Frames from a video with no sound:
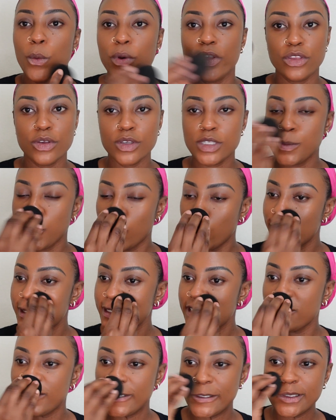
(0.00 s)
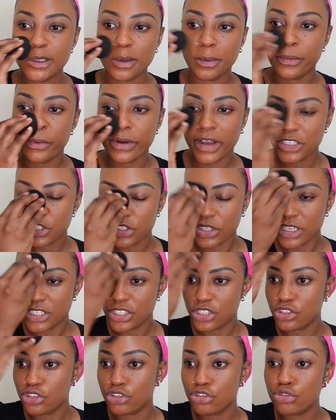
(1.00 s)
with your sponge. If you use a brush, you can
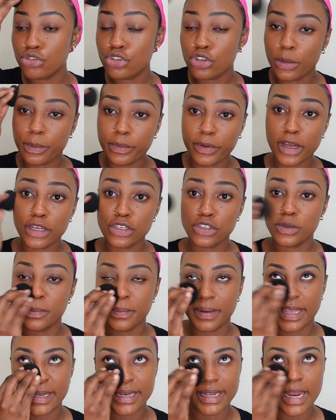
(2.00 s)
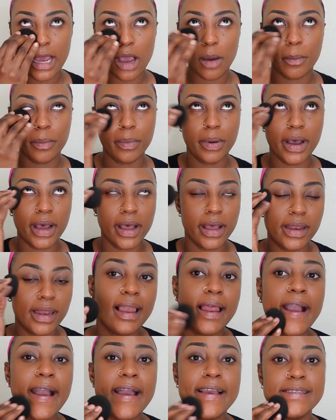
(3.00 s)
just use your brush to blend it out.
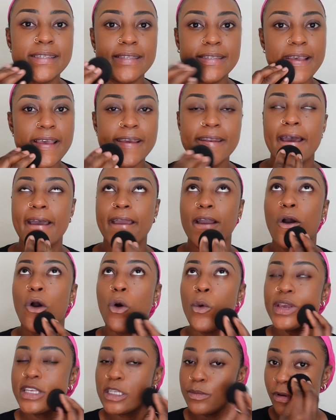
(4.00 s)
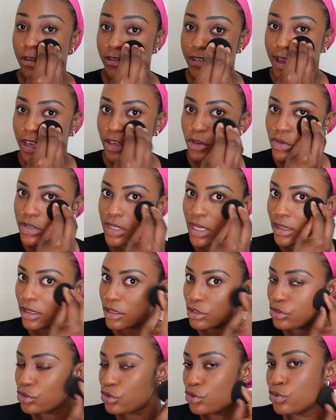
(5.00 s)
But like I said, I always prefer using
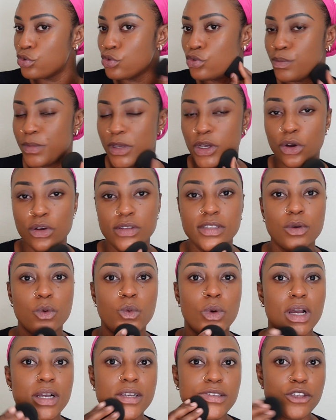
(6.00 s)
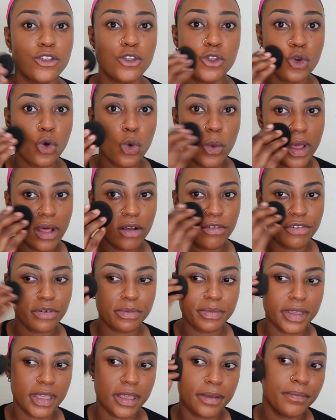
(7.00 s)
the two because it works so well for
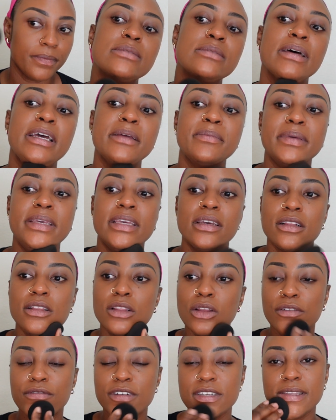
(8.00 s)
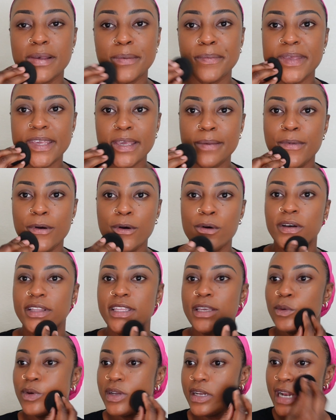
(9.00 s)
me. might be a lot for some people.
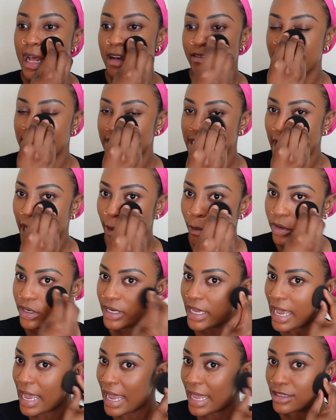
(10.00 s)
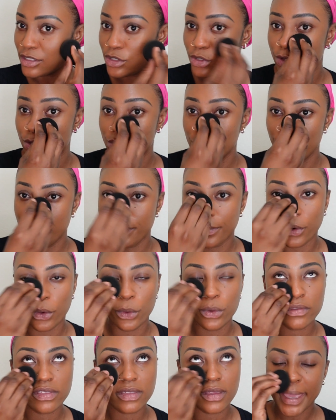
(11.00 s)
They wouldn't have the time on their hands to do
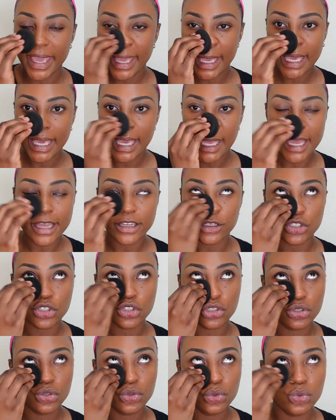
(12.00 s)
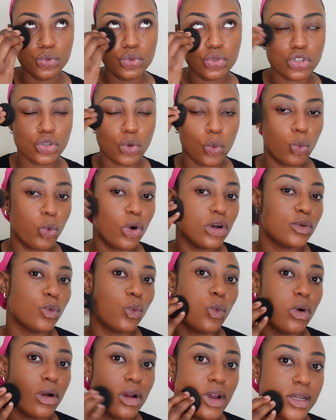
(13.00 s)
both. Pick and choose what
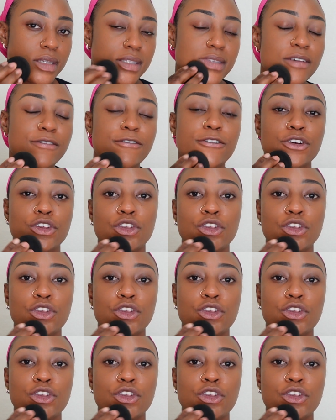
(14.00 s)
works for